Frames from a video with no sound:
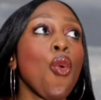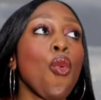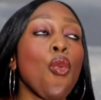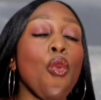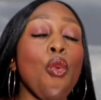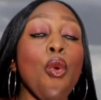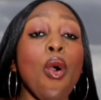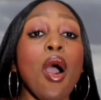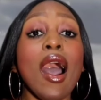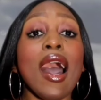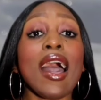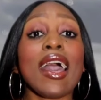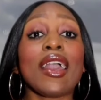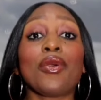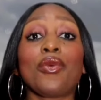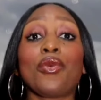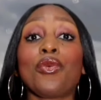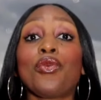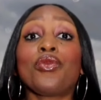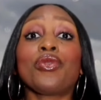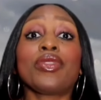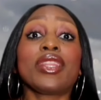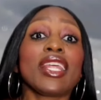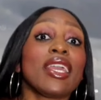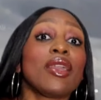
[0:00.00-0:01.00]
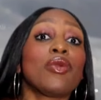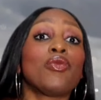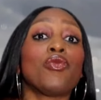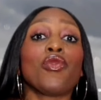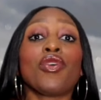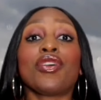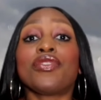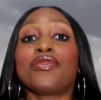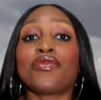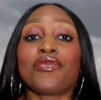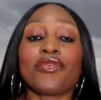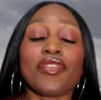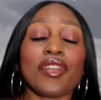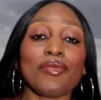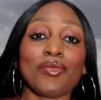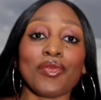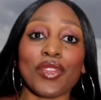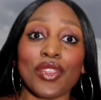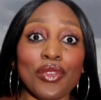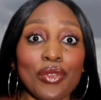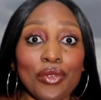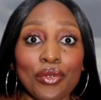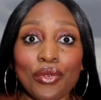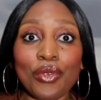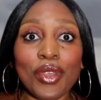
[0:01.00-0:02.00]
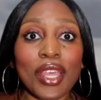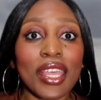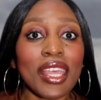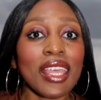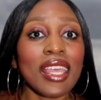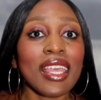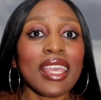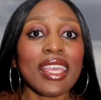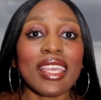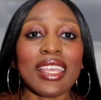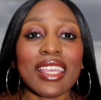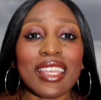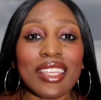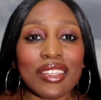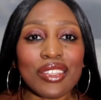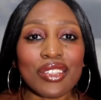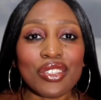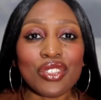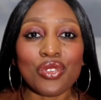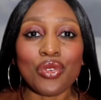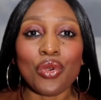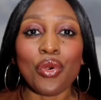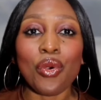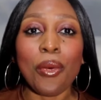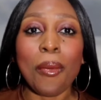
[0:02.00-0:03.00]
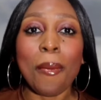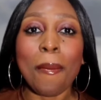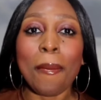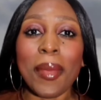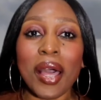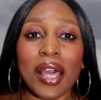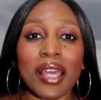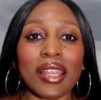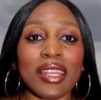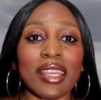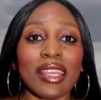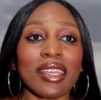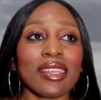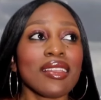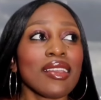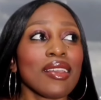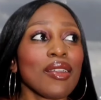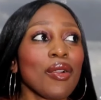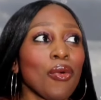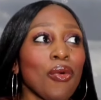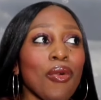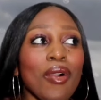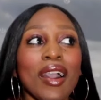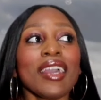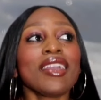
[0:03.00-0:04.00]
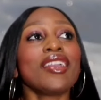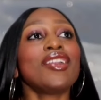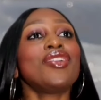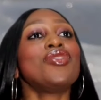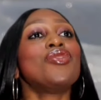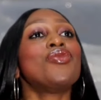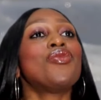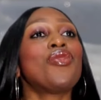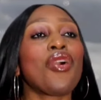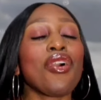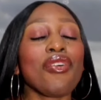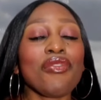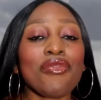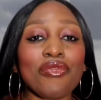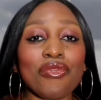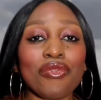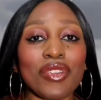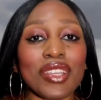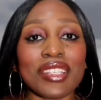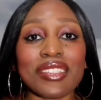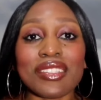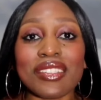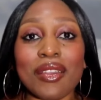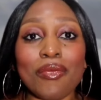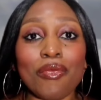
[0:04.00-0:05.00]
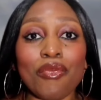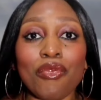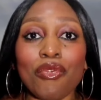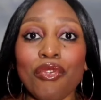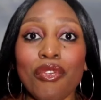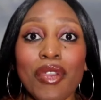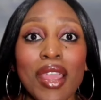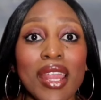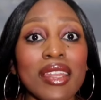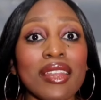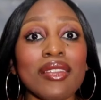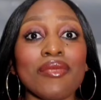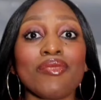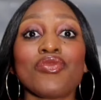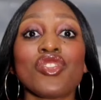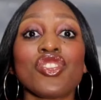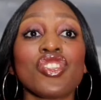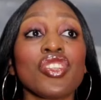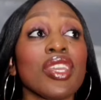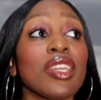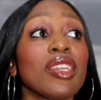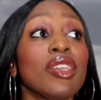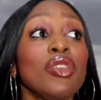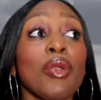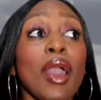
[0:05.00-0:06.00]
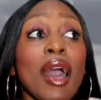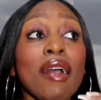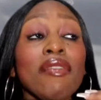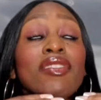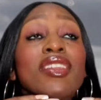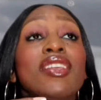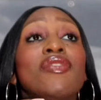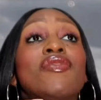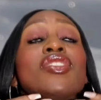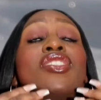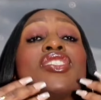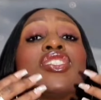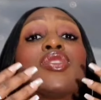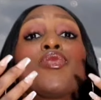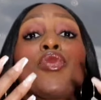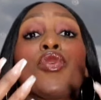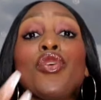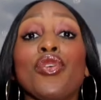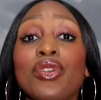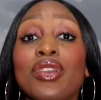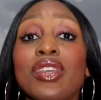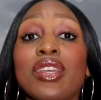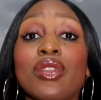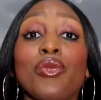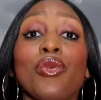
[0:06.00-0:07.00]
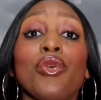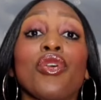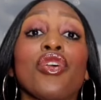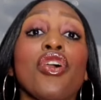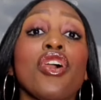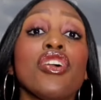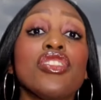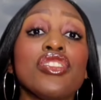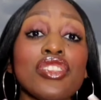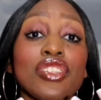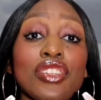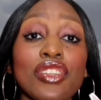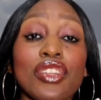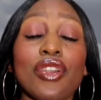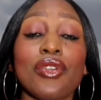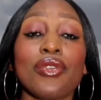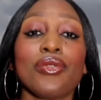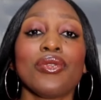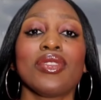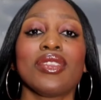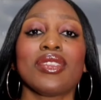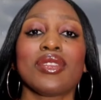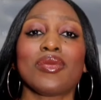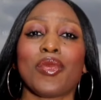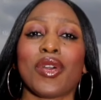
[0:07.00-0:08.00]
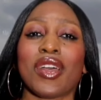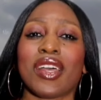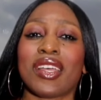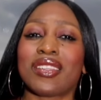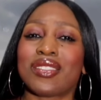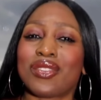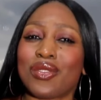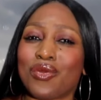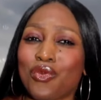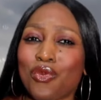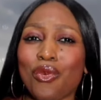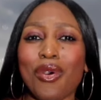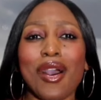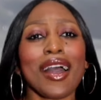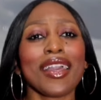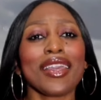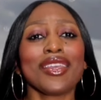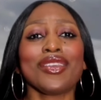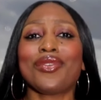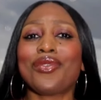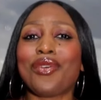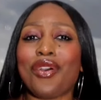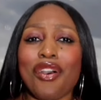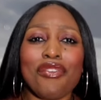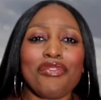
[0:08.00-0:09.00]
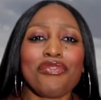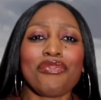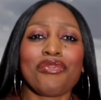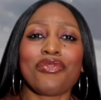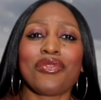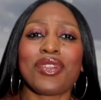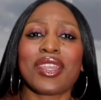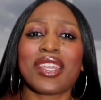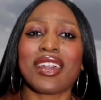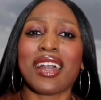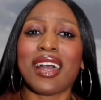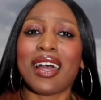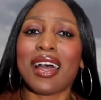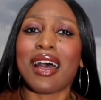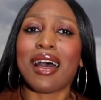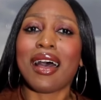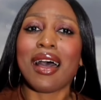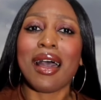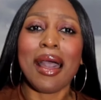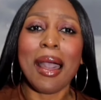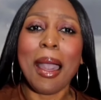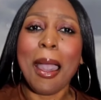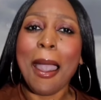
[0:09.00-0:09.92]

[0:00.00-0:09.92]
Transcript: why all they want from you is your money. Why are you offering some random chick? You haven't even spoken or gotten to know this person. Why are you offering her